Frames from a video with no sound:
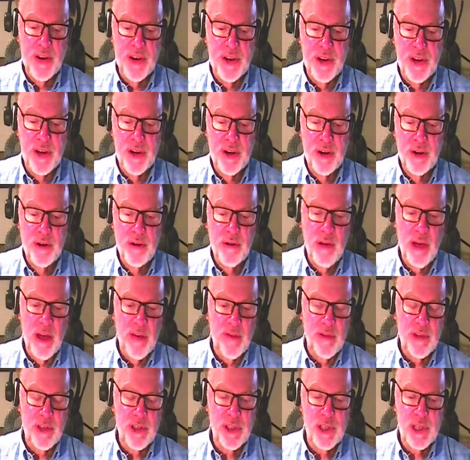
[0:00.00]
know,
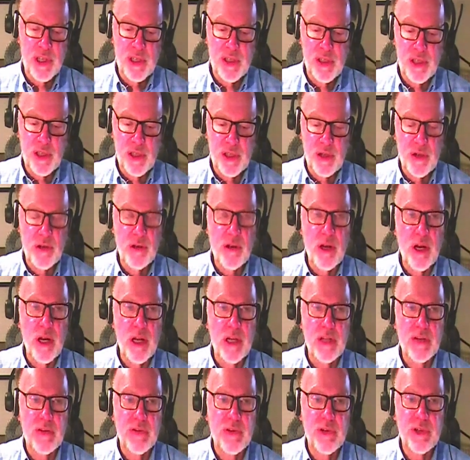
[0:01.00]
ever since this whole
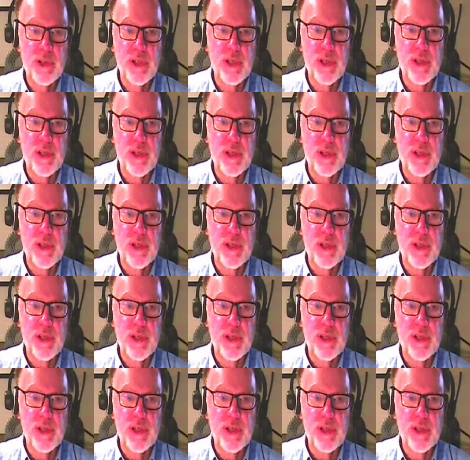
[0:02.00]
controversy